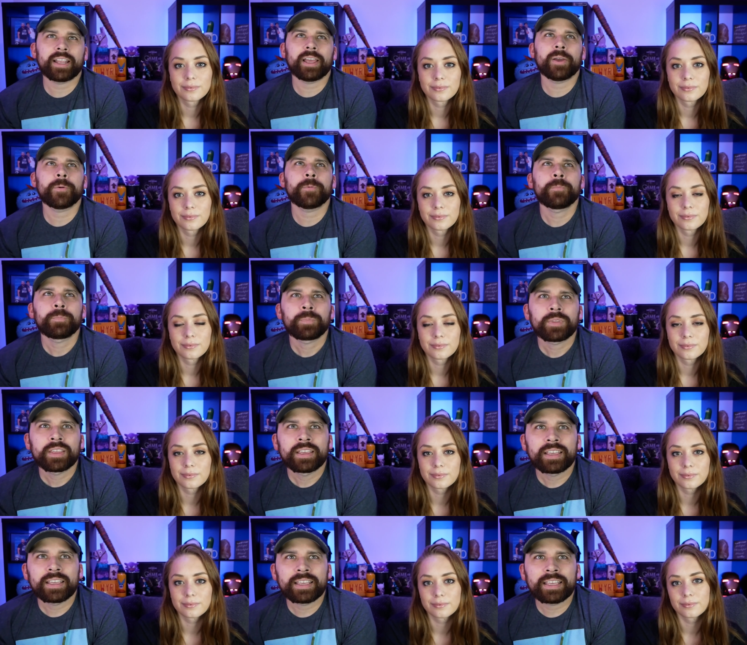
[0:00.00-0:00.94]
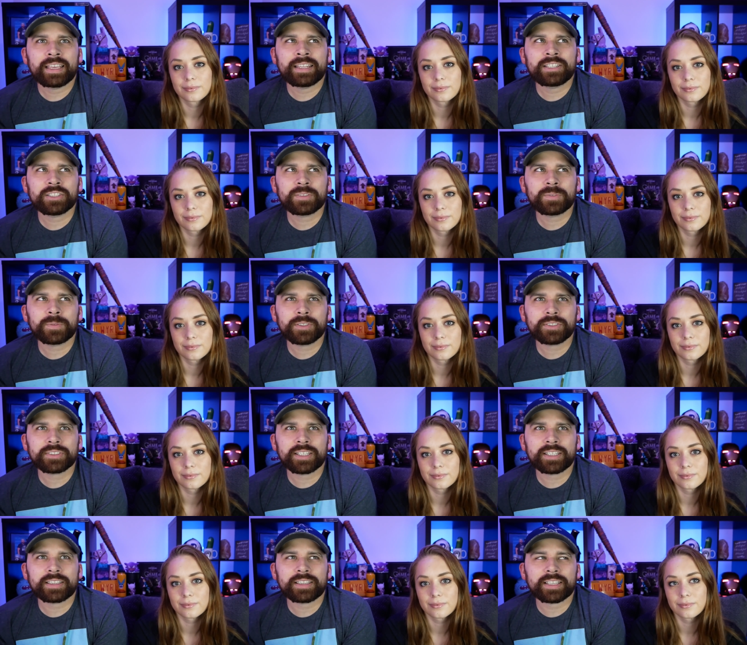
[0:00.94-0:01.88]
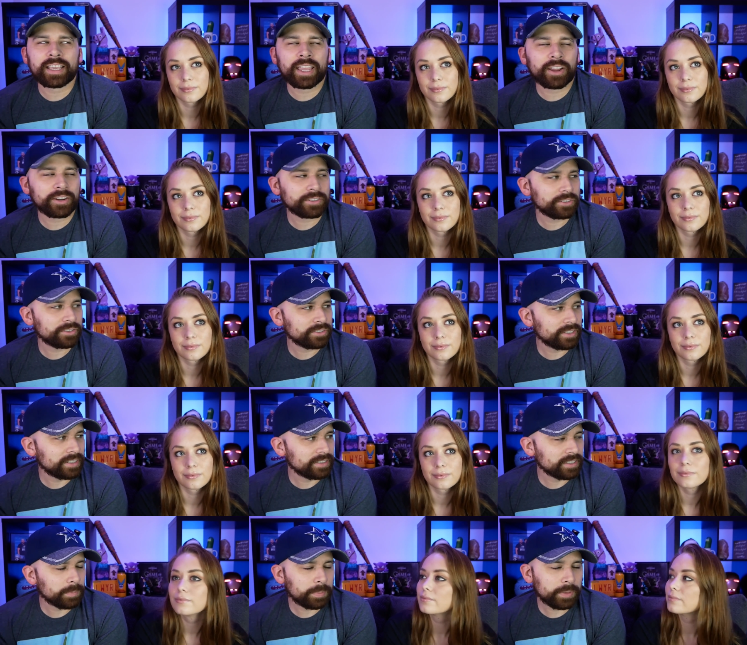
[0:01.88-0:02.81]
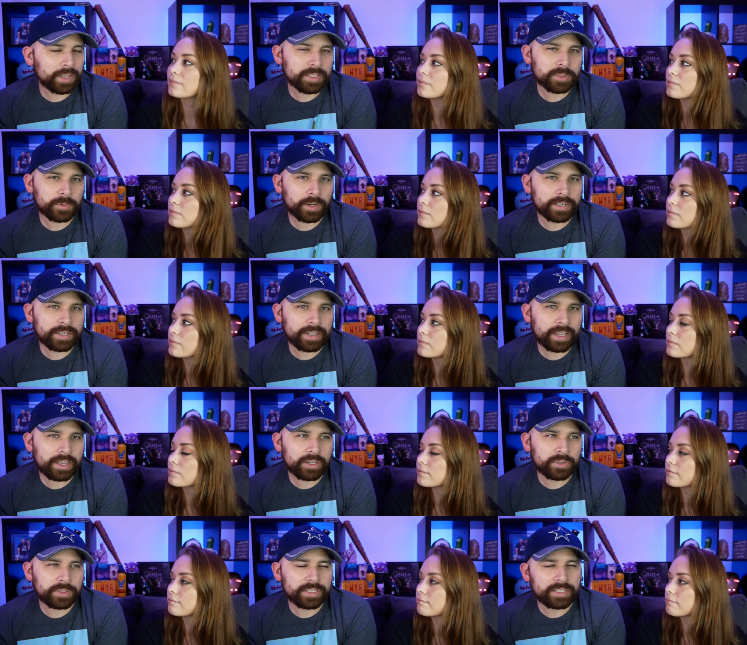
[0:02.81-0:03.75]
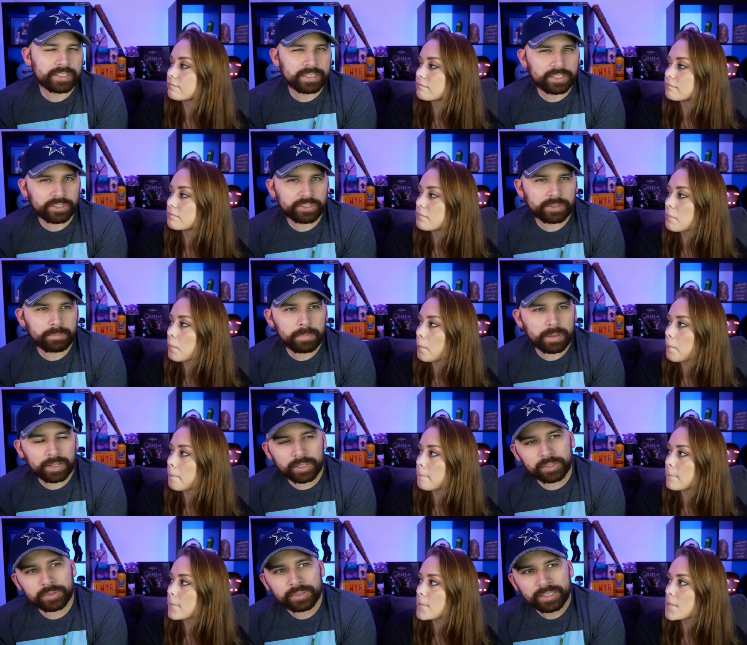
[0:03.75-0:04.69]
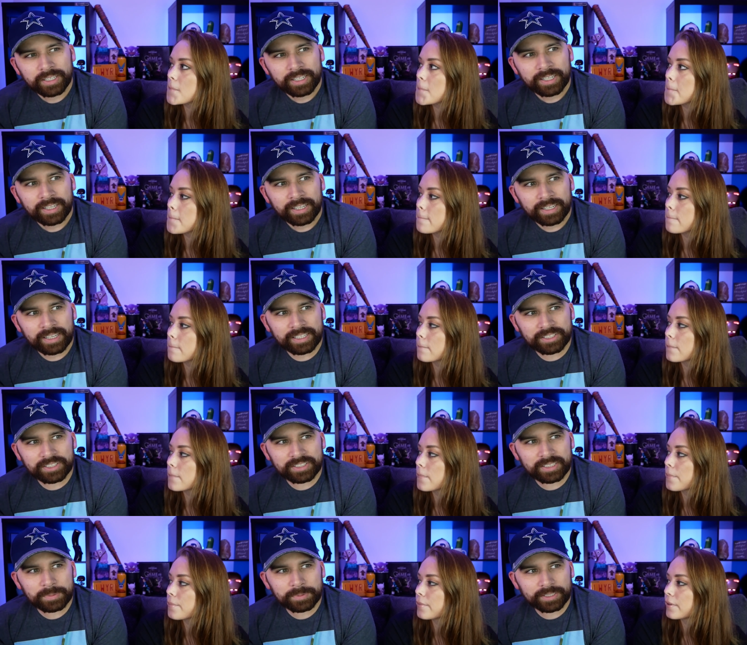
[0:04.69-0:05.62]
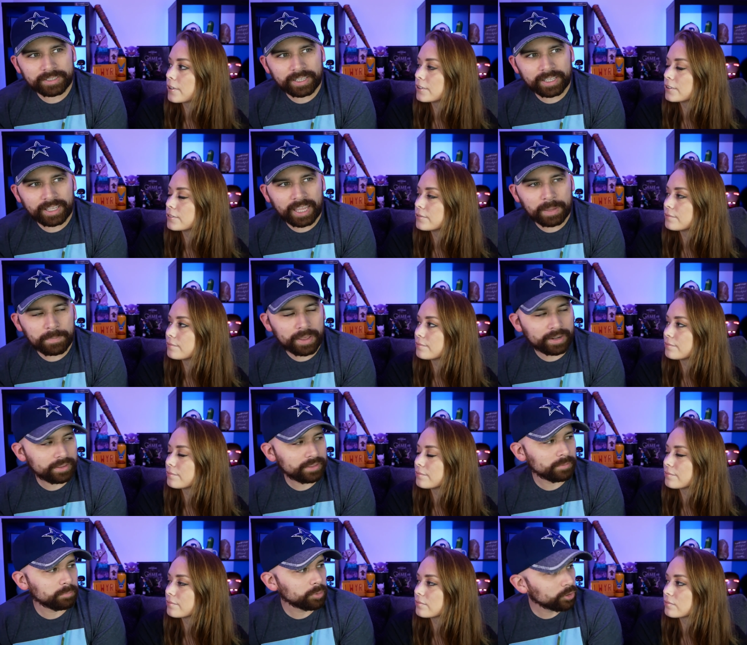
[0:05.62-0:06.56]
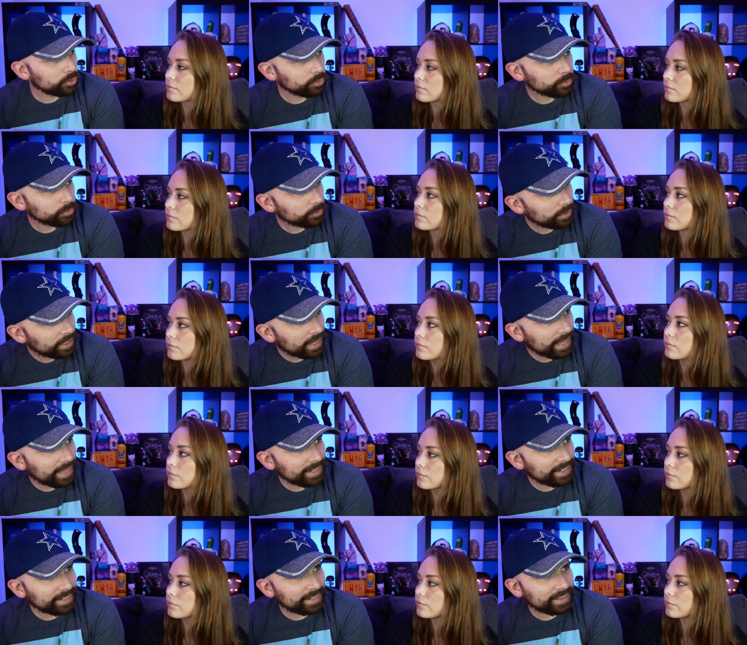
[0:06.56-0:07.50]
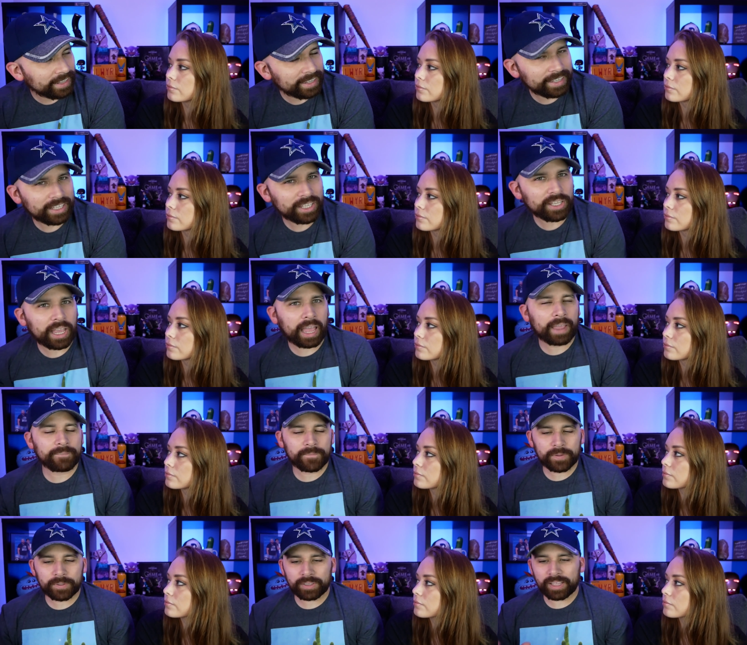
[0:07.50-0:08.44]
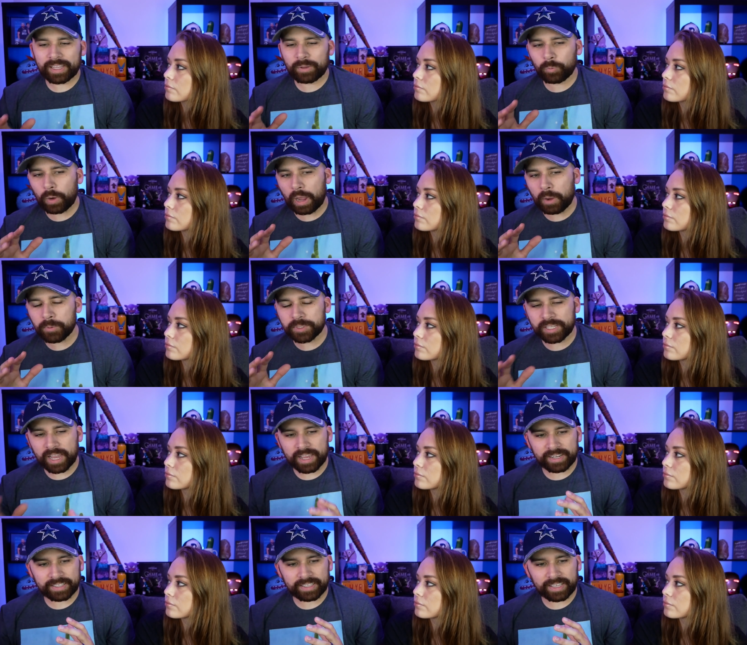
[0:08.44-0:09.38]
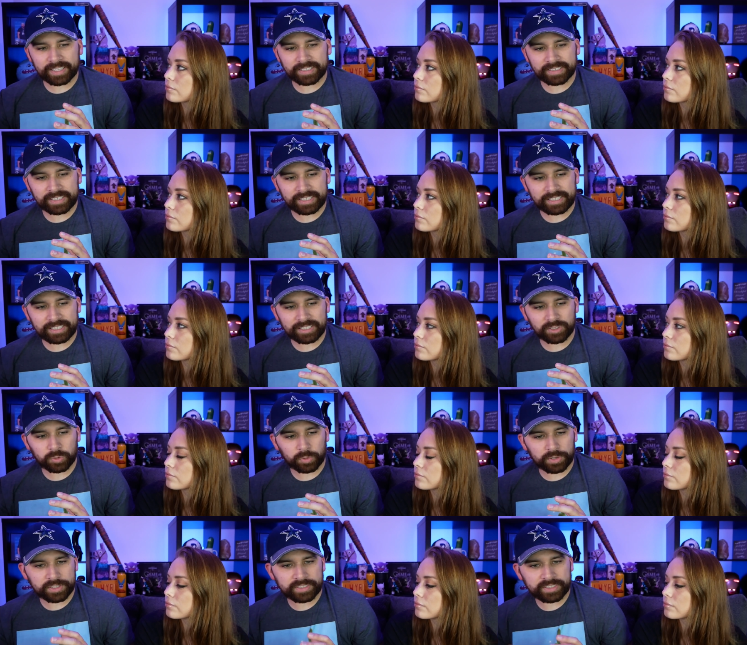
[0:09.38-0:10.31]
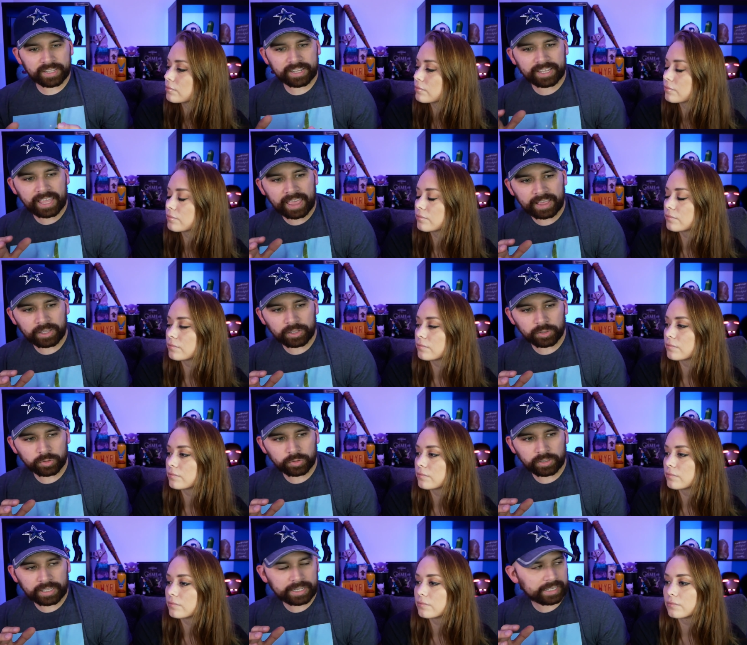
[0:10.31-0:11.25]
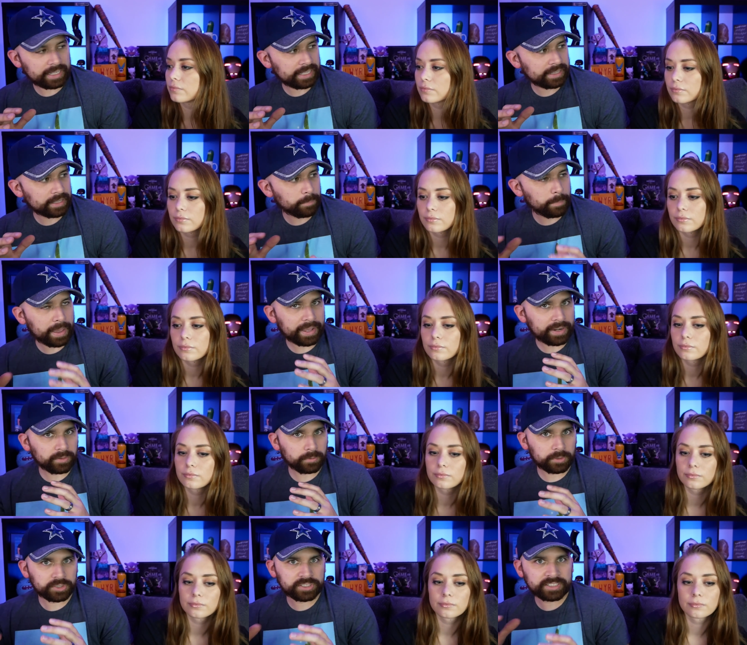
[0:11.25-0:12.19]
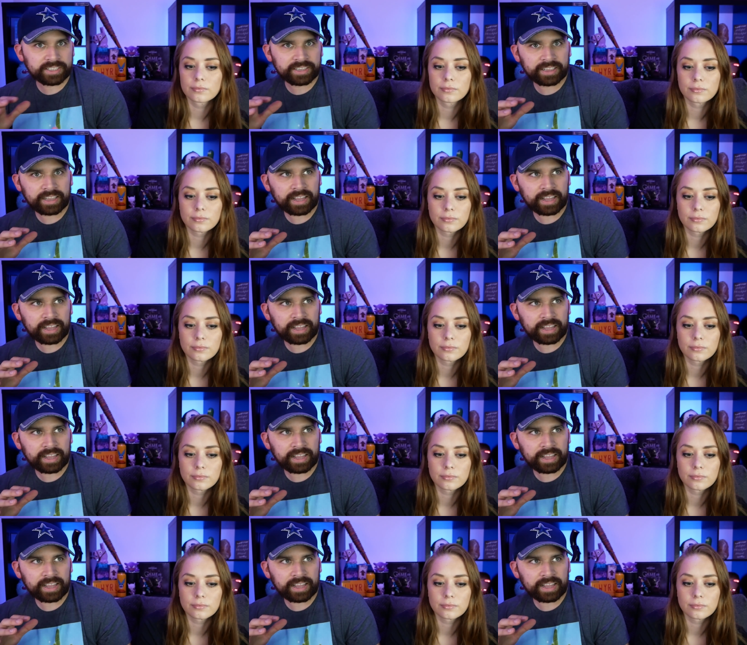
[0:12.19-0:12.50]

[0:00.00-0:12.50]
Speaker 1: now. It just feels like the characters that he's up against right now, and Near and Mello, it just seems like they came out of the blue and like i feel like i was kind of like leaning towards like l like in the battle versus